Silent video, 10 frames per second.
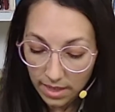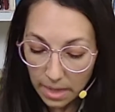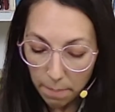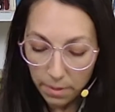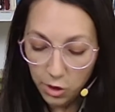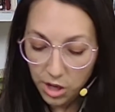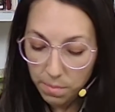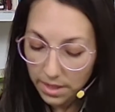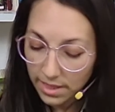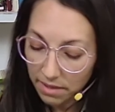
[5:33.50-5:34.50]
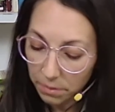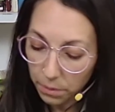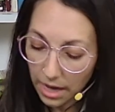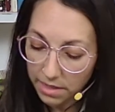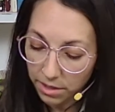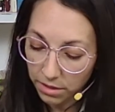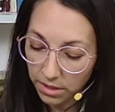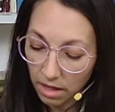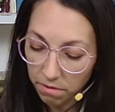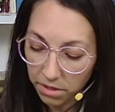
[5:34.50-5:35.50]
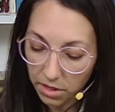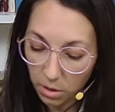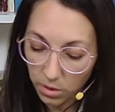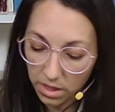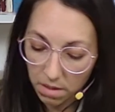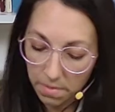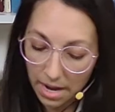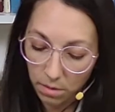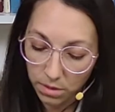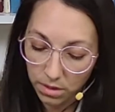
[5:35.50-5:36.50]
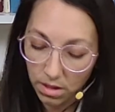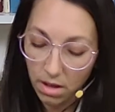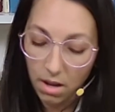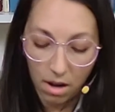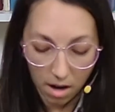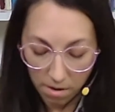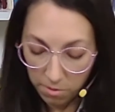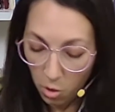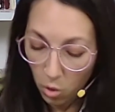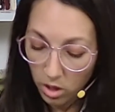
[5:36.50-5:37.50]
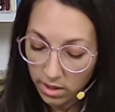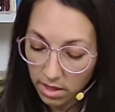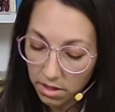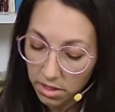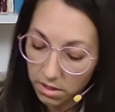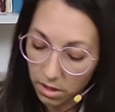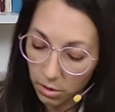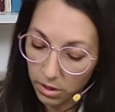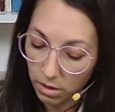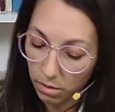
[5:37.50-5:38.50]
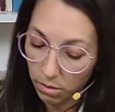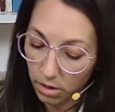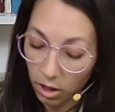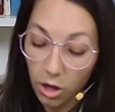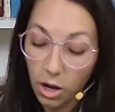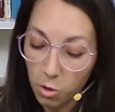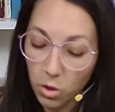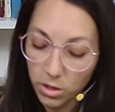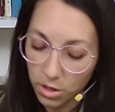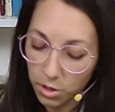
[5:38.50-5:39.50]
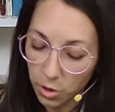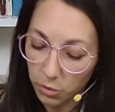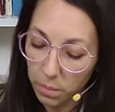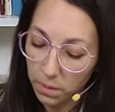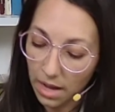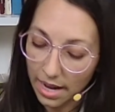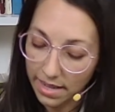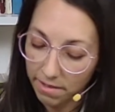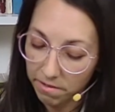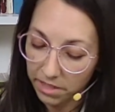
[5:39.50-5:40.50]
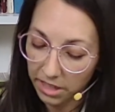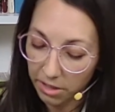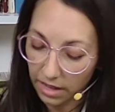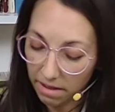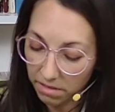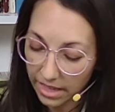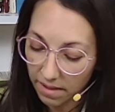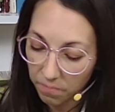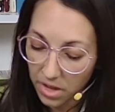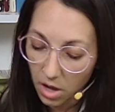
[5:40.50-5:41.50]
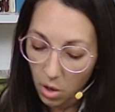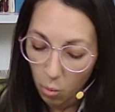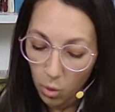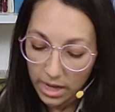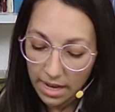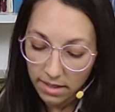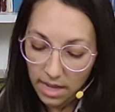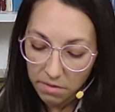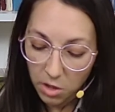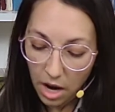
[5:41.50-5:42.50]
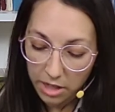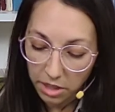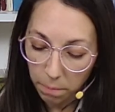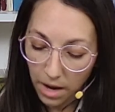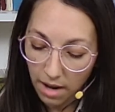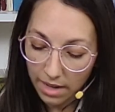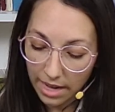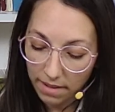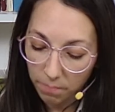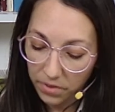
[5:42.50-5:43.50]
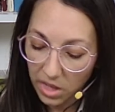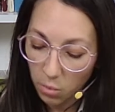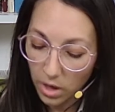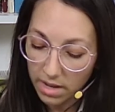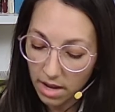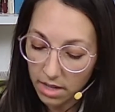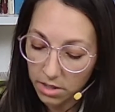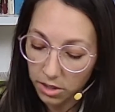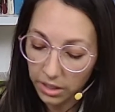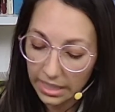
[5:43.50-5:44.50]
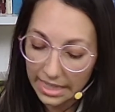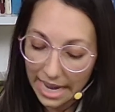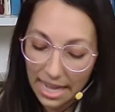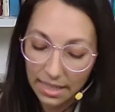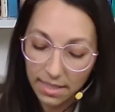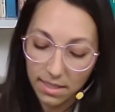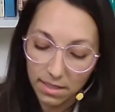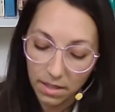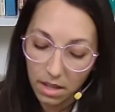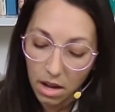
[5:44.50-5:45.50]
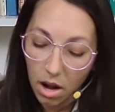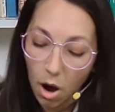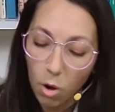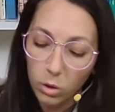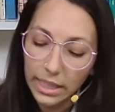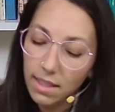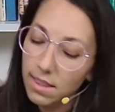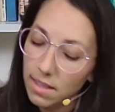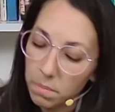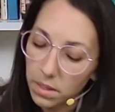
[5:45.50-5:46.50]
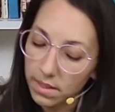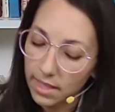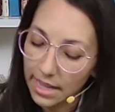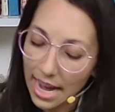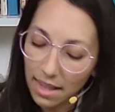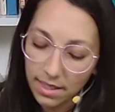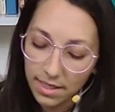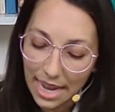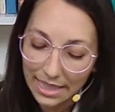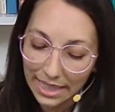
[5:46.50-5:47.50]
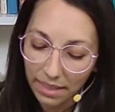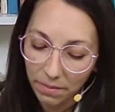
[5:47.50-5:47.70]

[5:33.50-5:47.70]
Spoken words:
But she must have a prize herself, you know, said the mouse. Of course, said the dodo, or of course the dodo replied very gravely. What else have you got in your pocket? He went on, turning to Alice. Only a thimble, said Alice sadly.